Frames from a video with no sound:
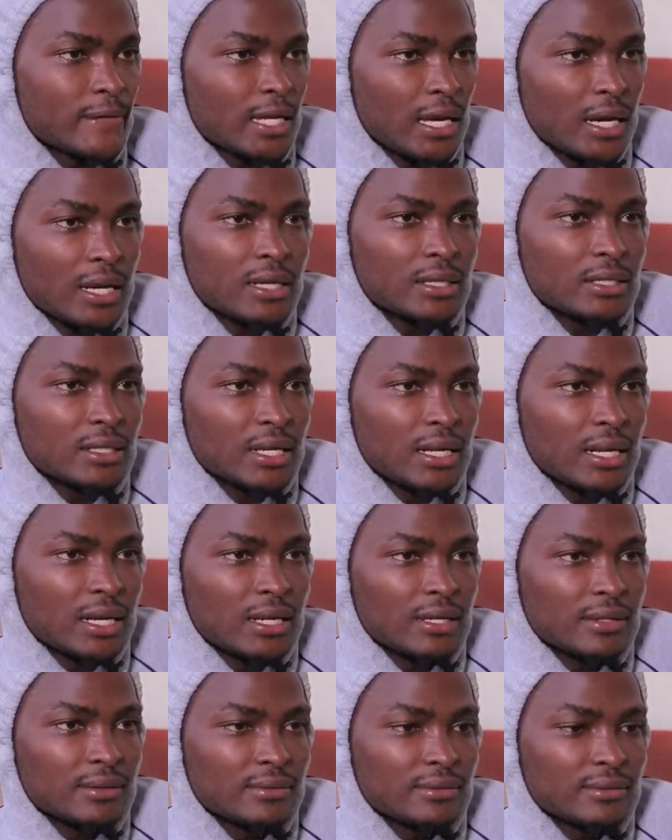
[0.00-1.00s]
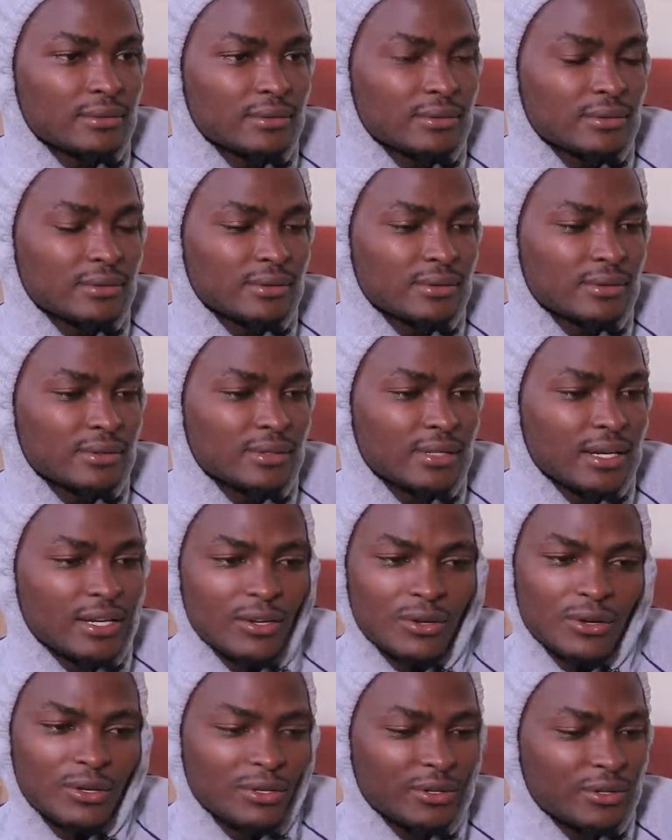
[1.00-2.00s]
Yeah, ila I
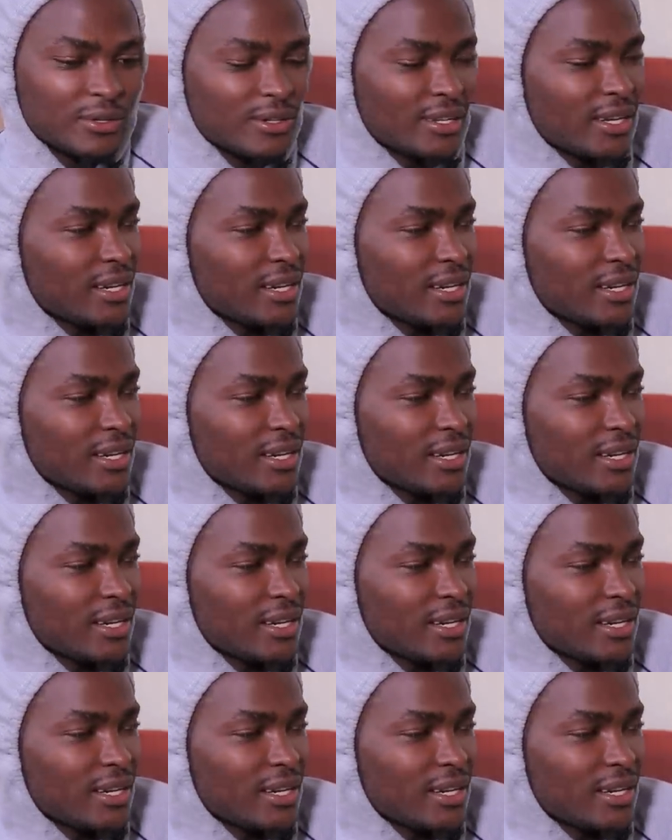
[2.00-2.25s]
don't know.